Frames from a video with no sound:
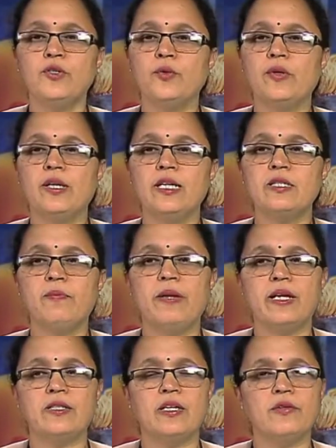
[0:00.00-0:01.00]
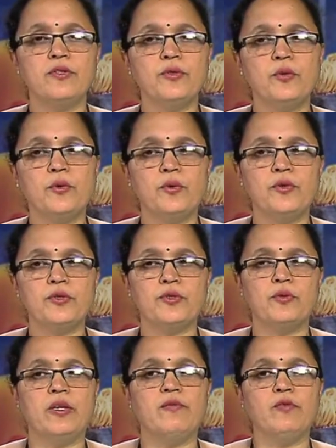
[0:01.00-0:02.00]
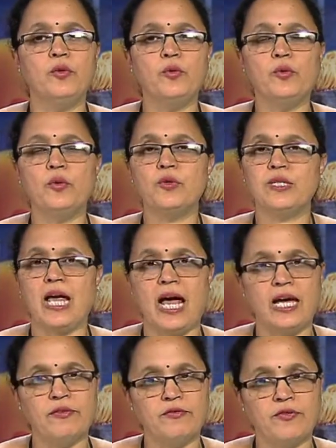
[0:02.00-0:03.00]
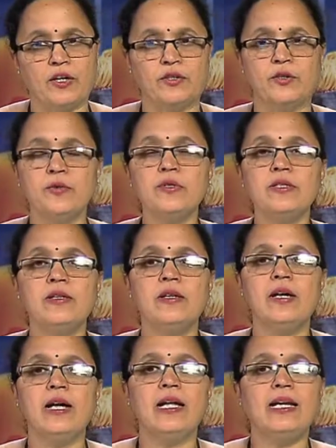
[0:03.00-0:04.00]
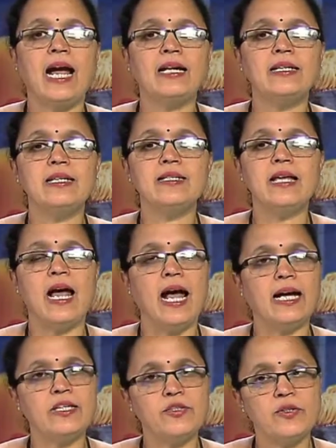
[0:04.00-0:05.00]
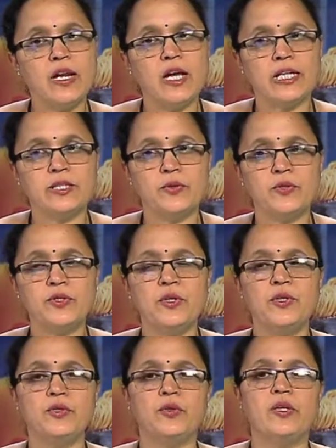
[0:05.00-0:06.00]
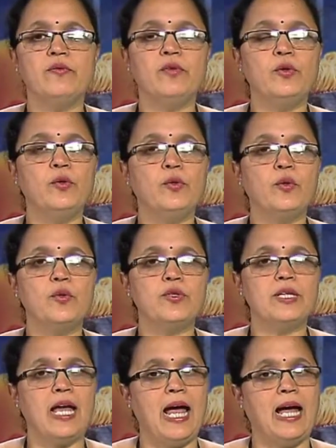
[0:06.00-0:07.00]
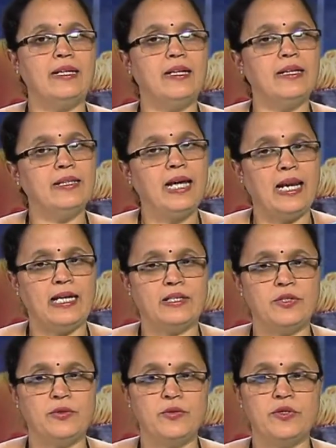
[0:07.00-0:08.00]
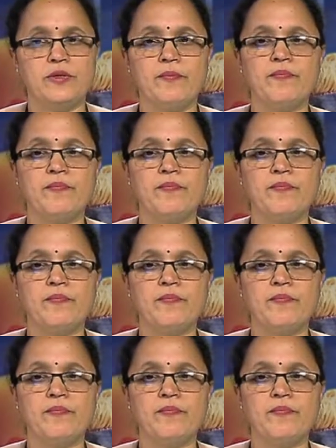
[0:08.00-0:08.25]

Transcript: Sucrase breaks down sucrose to give glucose and fructose. Lactase acts on lactose to give glucose and galactose.